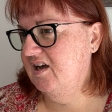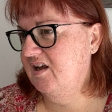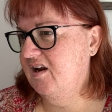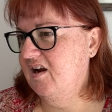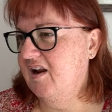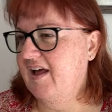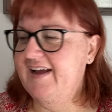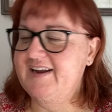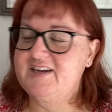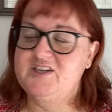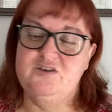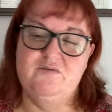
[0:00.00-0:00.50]

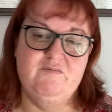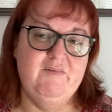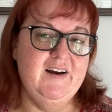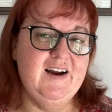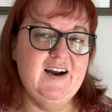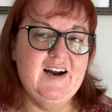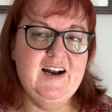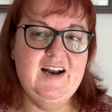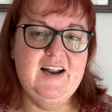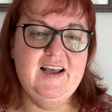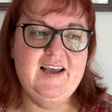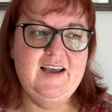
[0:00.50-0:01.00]
like
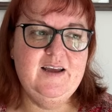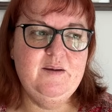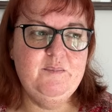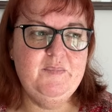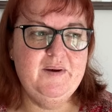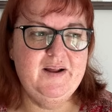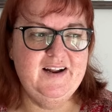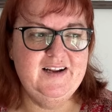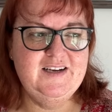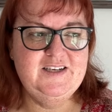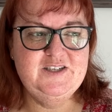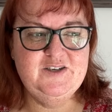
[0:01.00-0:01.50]
directly,
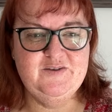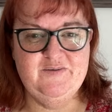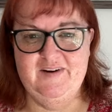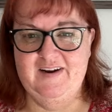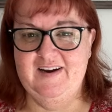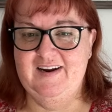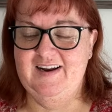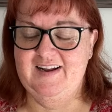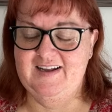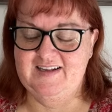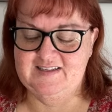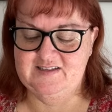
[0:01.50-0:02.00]
but
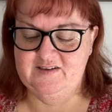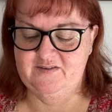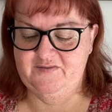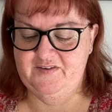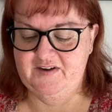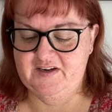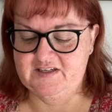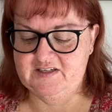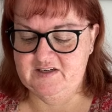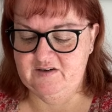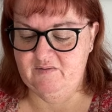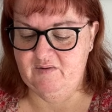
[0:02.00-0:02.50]
indirectly it's
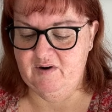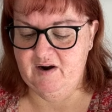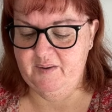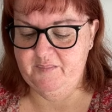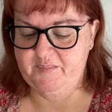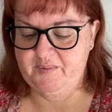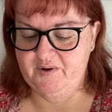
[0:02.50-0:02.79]
affected, right?